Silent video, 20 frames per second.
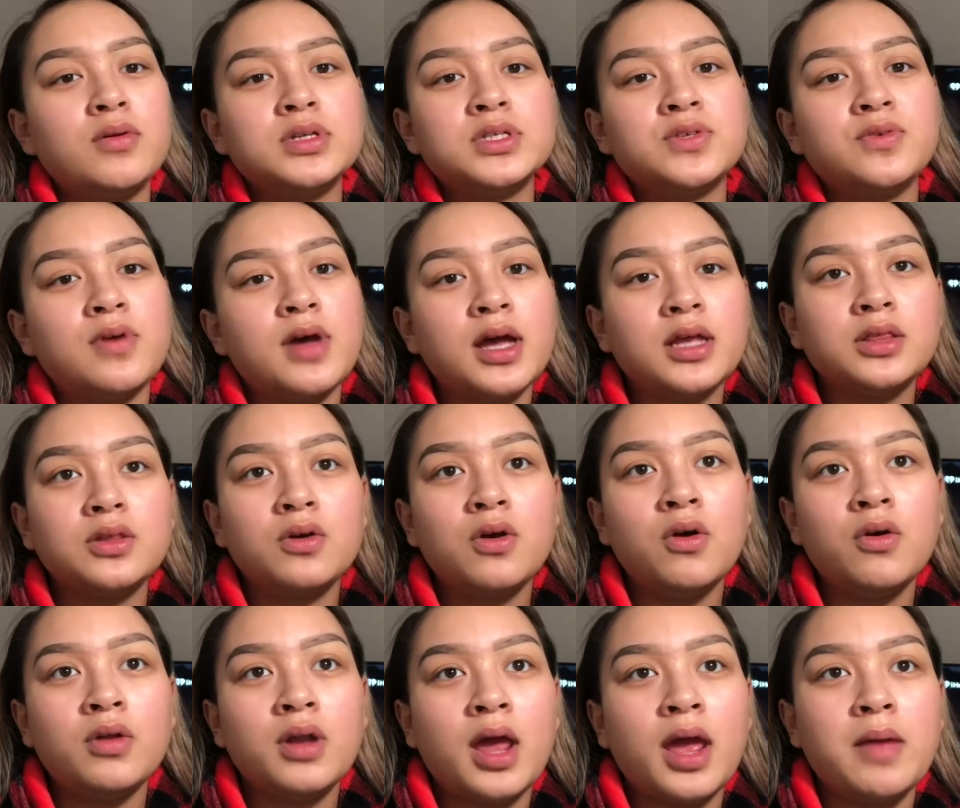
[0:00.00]
was fine the
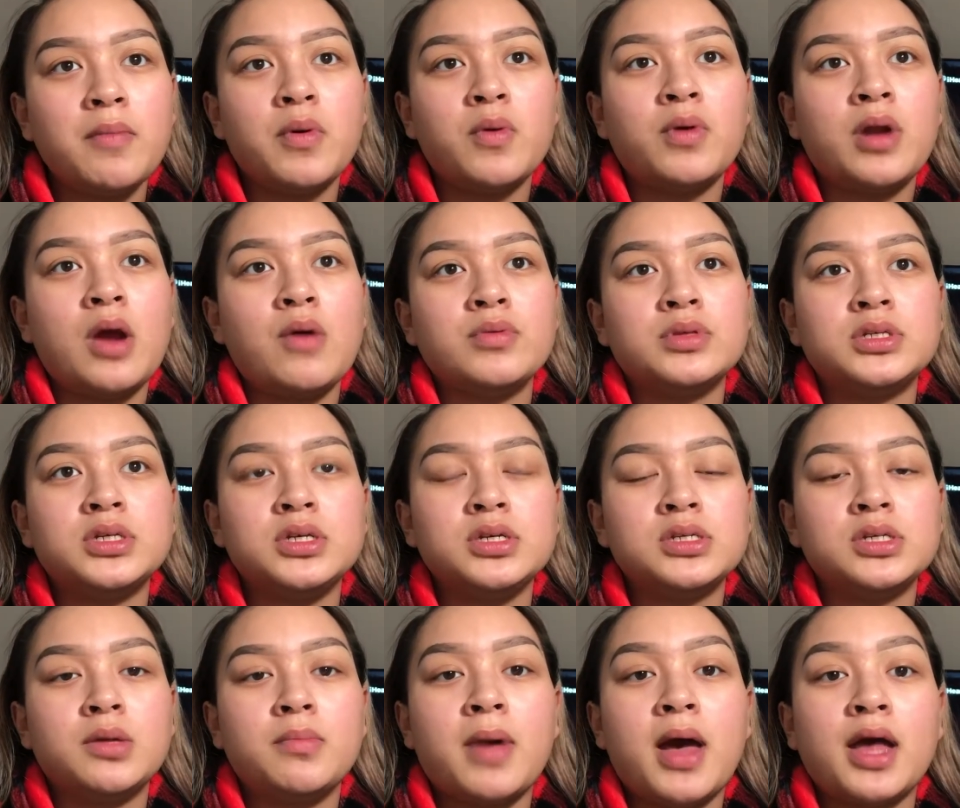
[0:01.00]
whole night, but when I went to
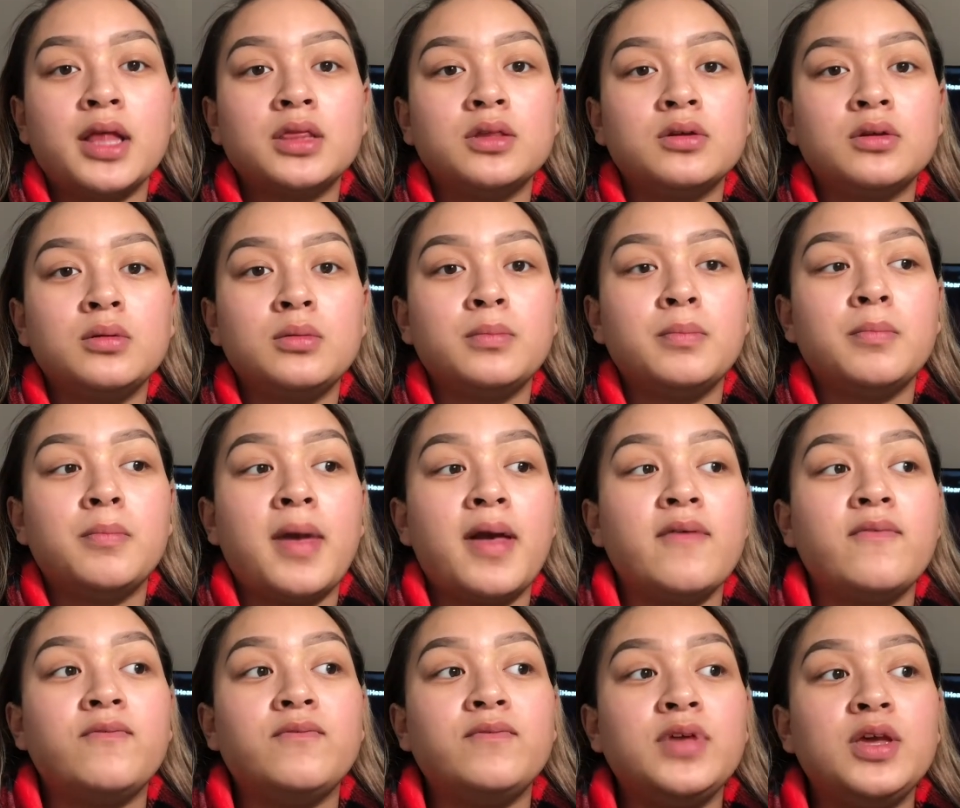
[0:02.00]
use the bathroom, my
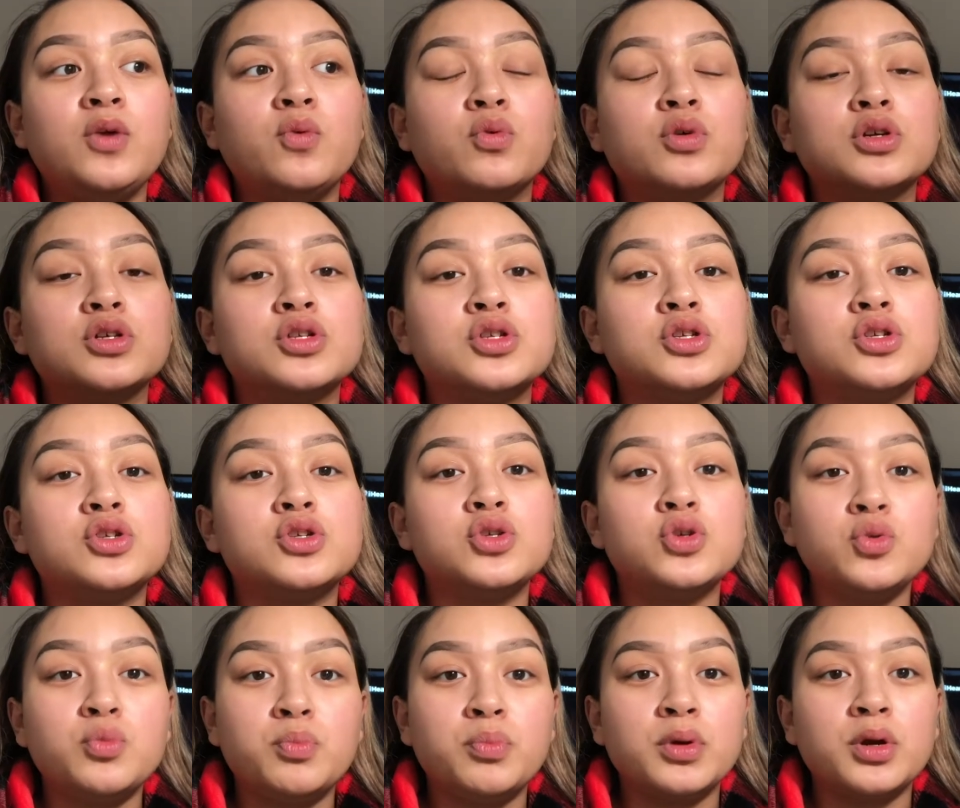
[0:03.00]
feet were
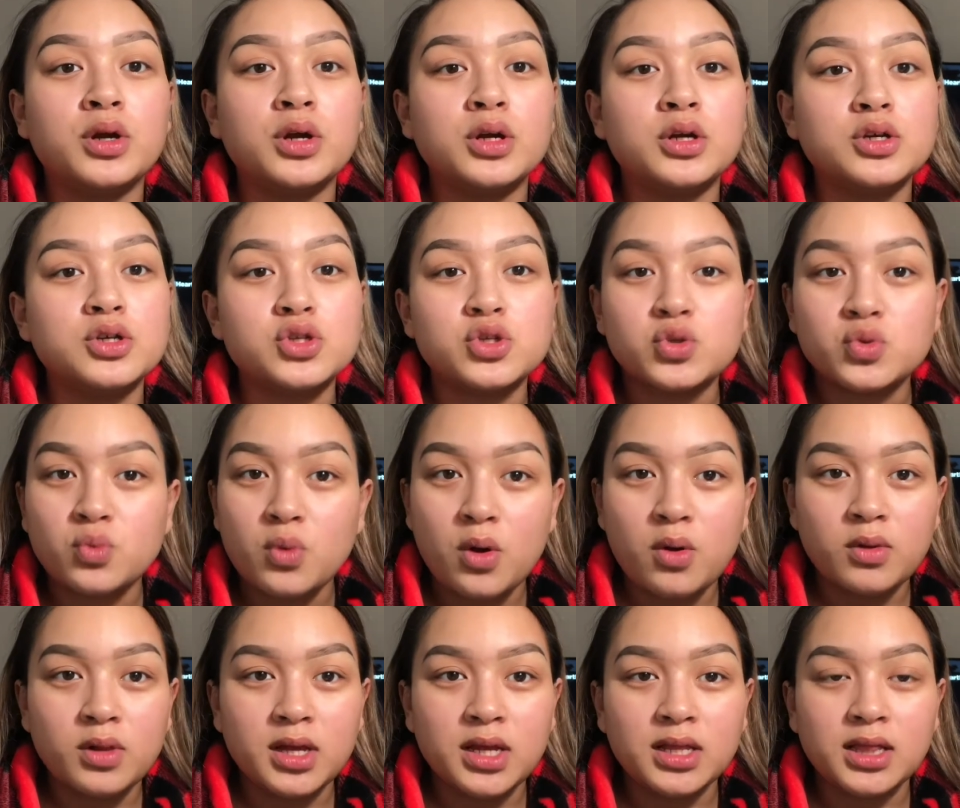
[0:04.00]
super
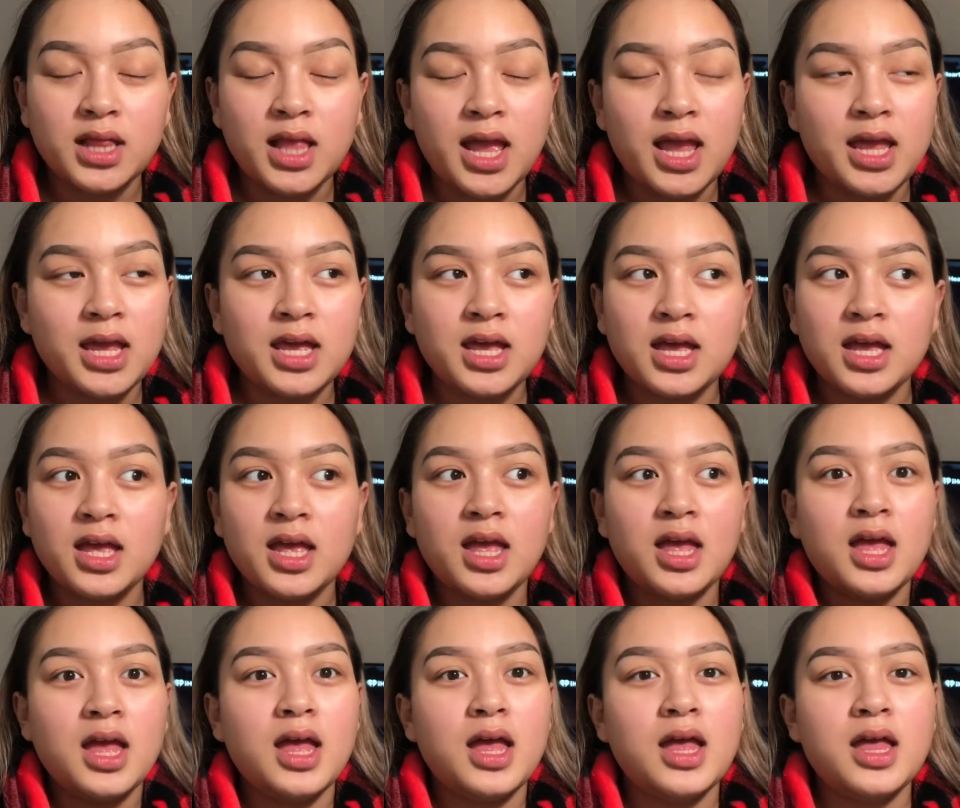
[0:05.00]
swollen. Like,
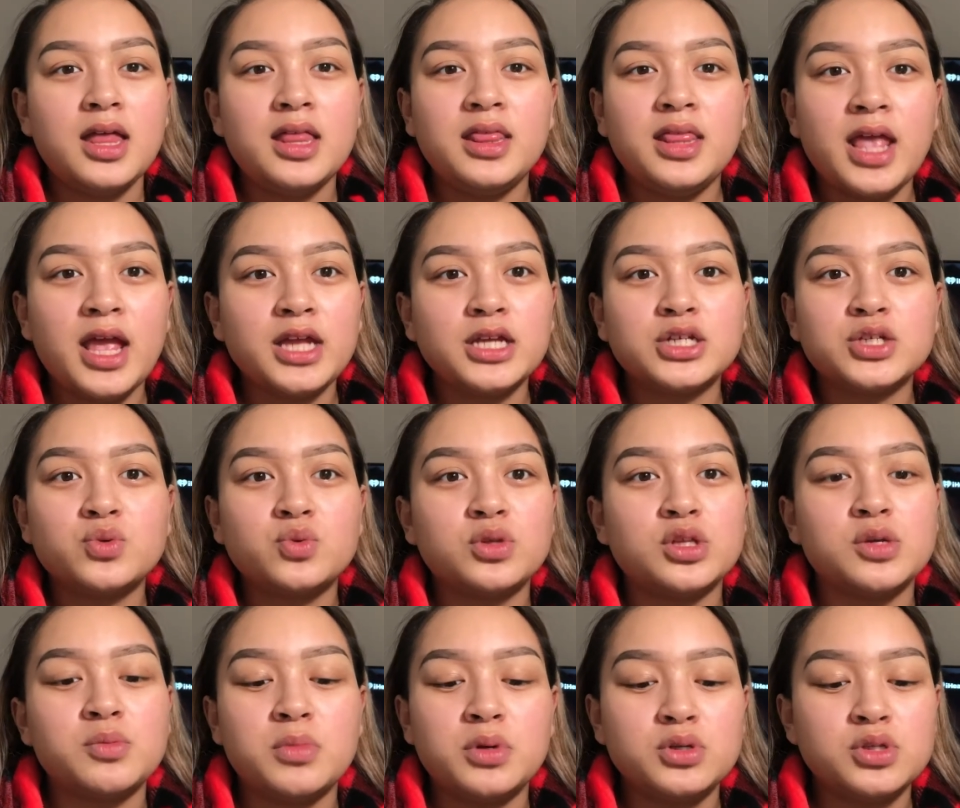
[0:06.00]
they just were
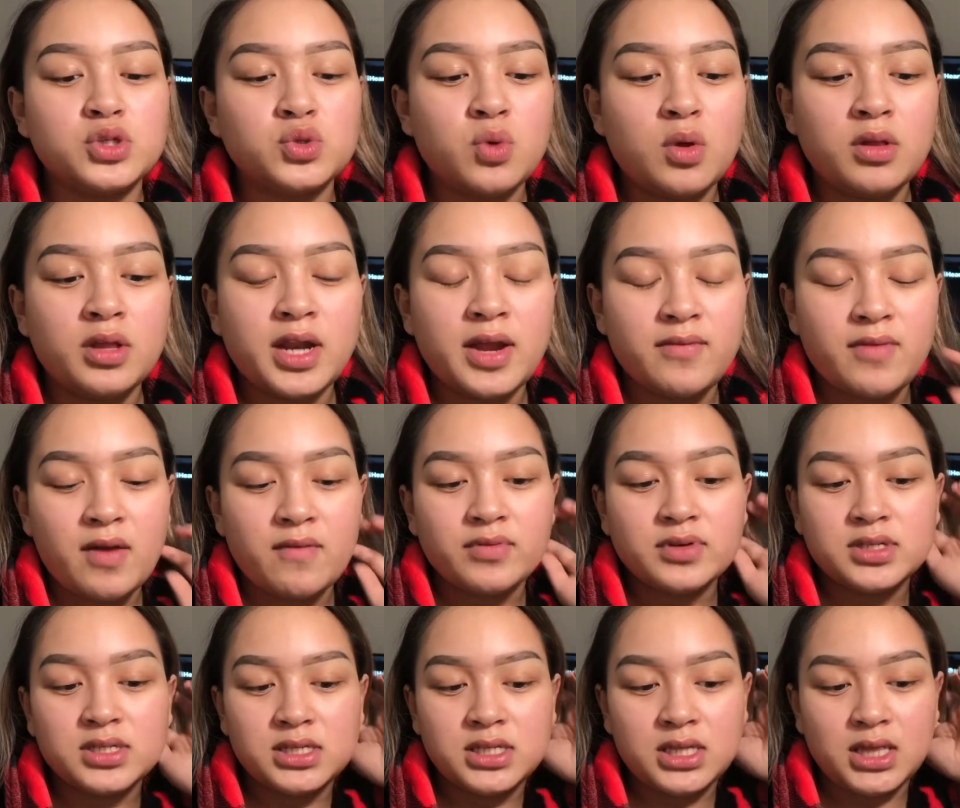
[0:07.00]
the most swollen I've ever
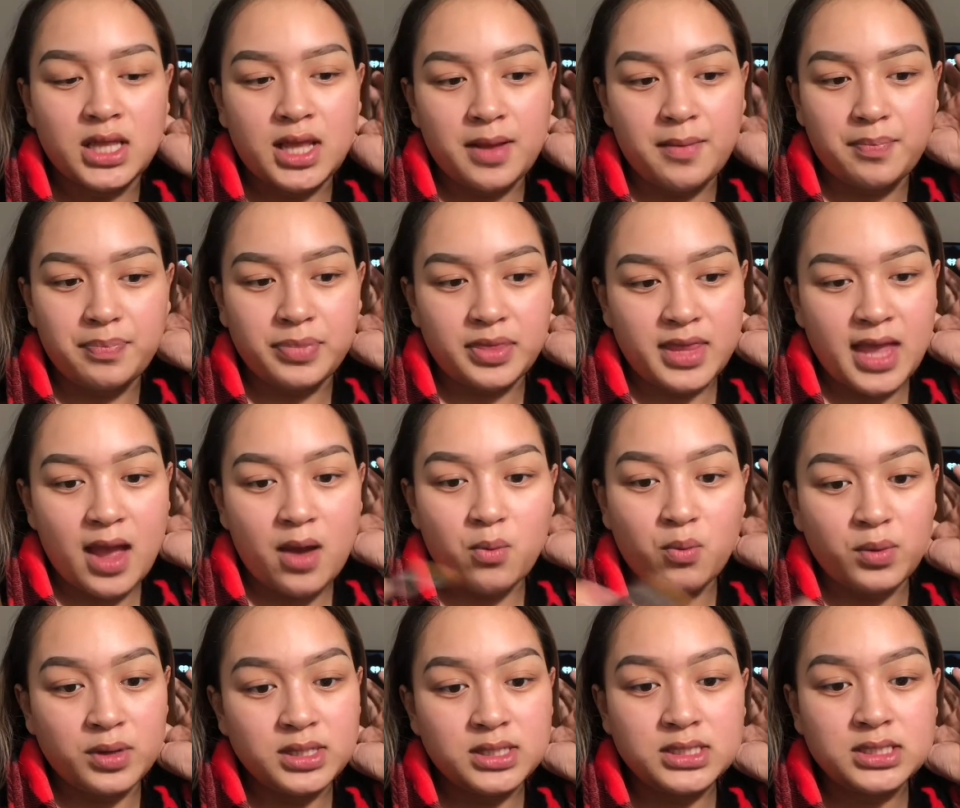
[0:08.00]
seen them. That
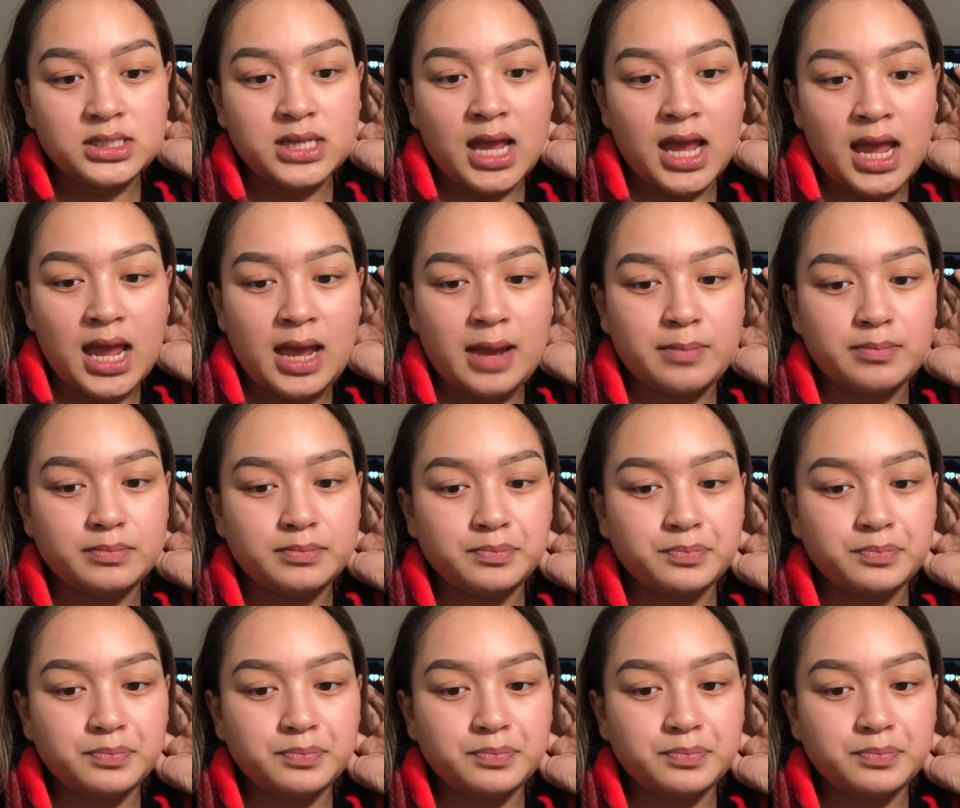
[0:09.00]
Wednesday